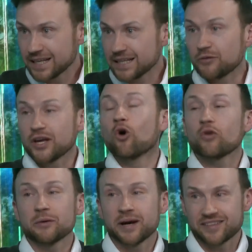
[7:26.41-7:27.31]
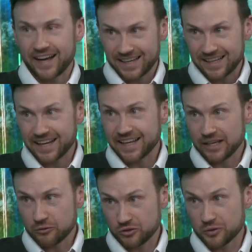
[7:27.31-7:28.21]
Now, the only way to handle that and get
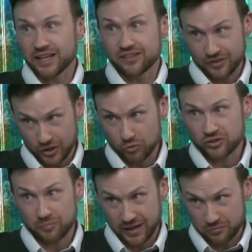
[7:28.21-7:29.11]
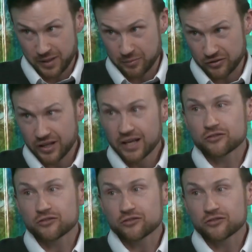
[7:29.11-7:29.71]
used to it is to go to the past papers.